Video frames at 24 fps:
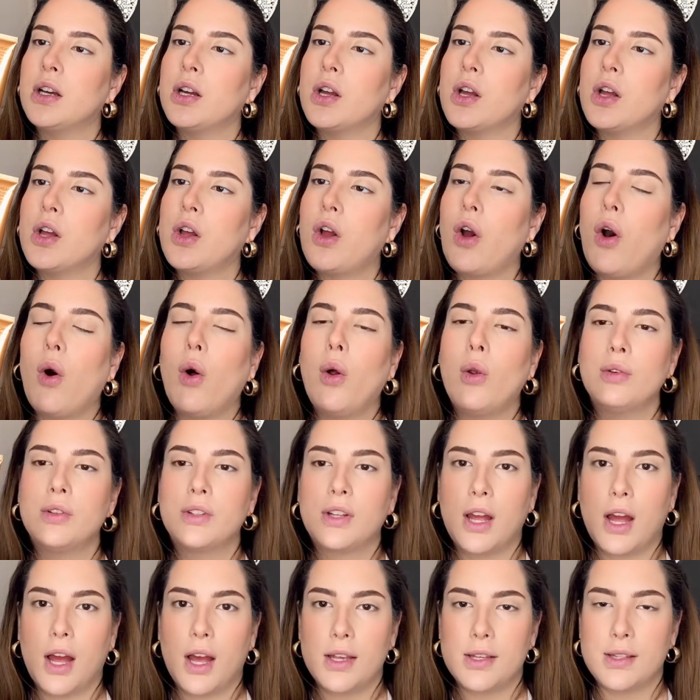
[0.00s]
Gold
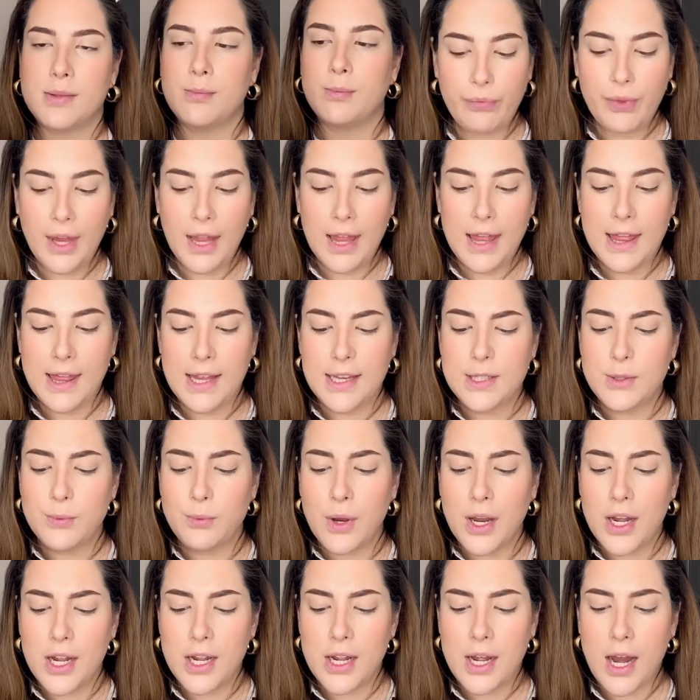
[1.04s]
Gasm. This
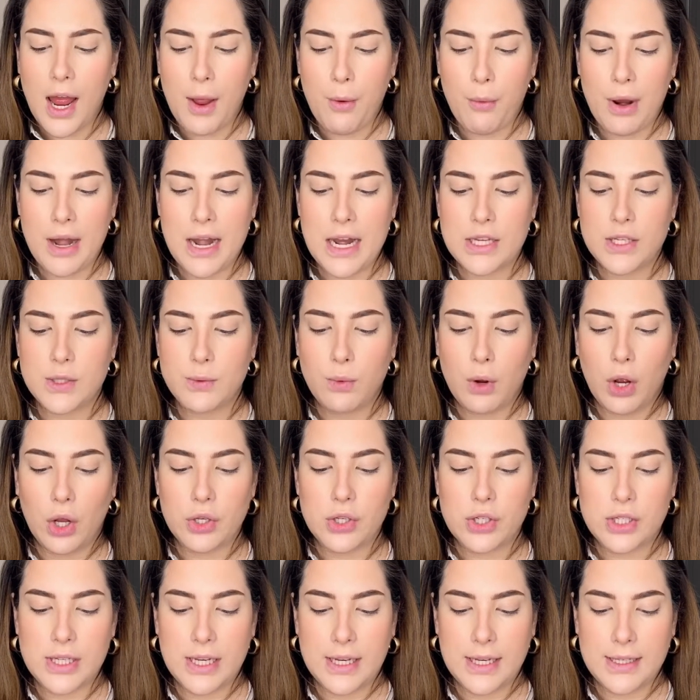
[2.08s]
one, when I swatched
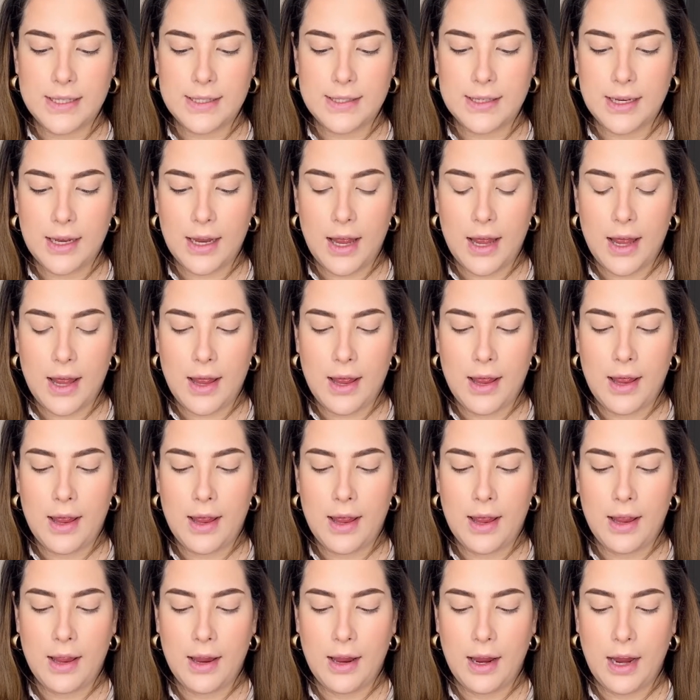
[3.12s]
it
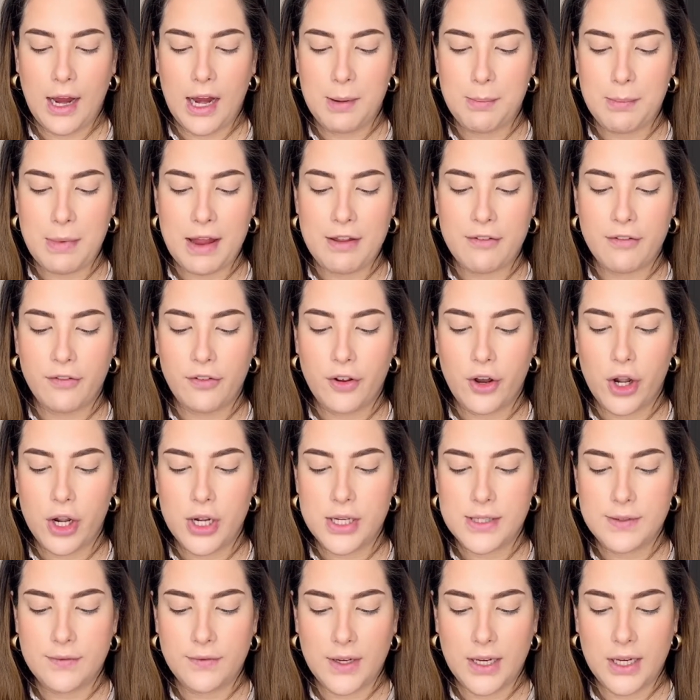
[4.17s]
in my first
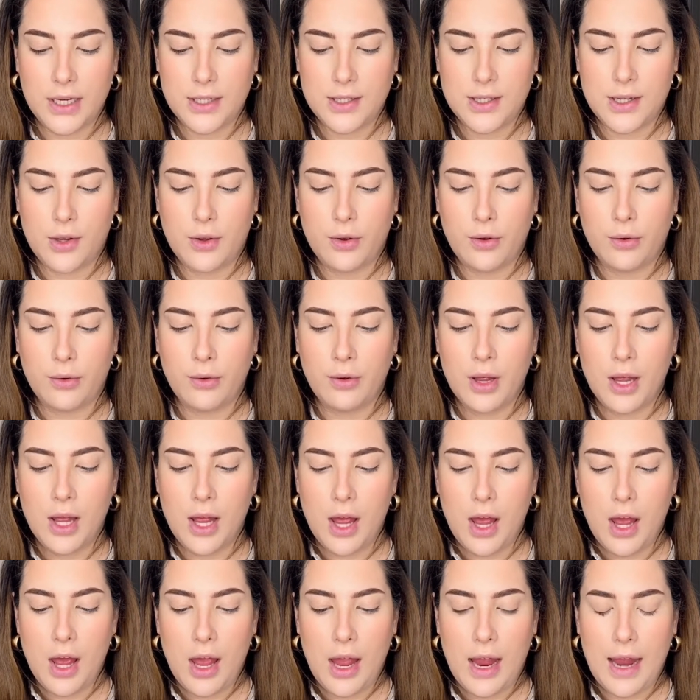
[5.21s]
video,
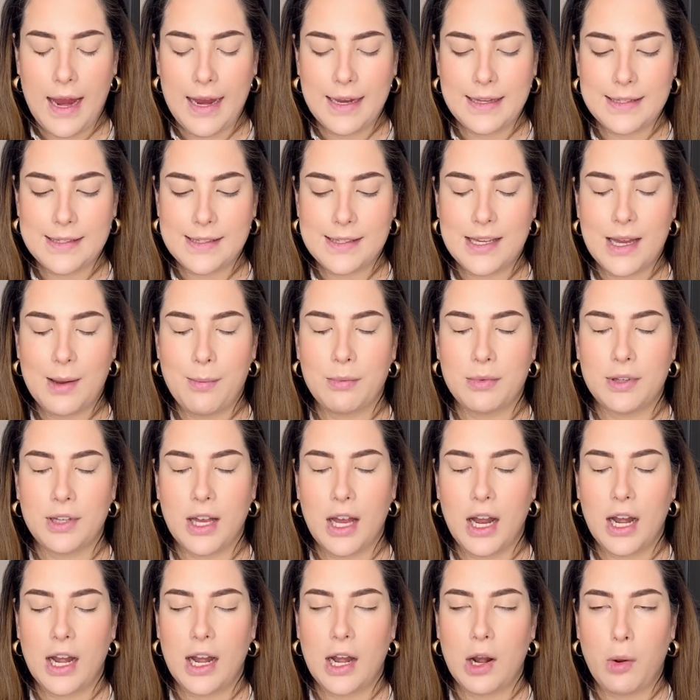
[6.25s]
it seemed a
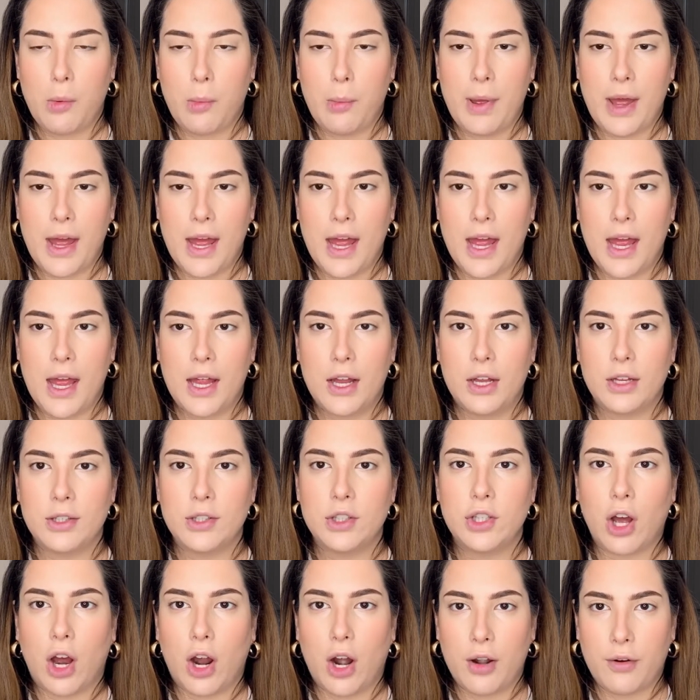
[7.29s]
little bit
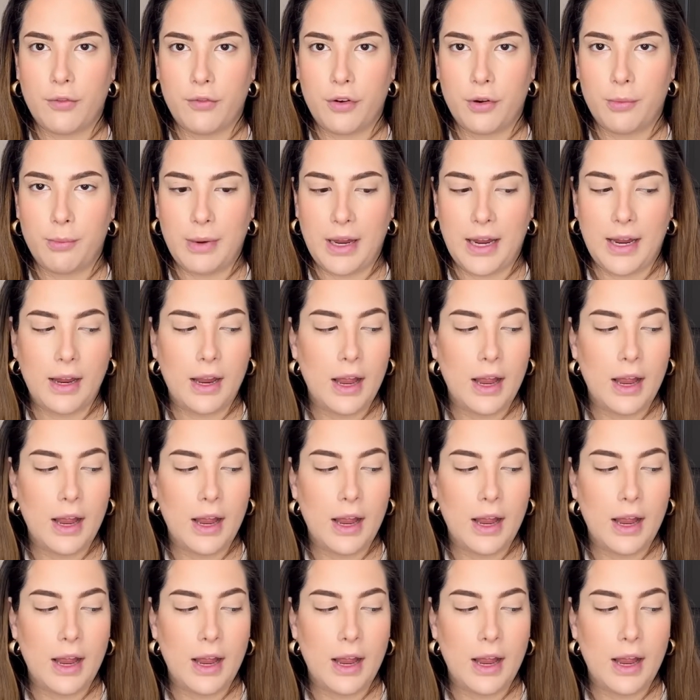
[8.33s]
dark for me.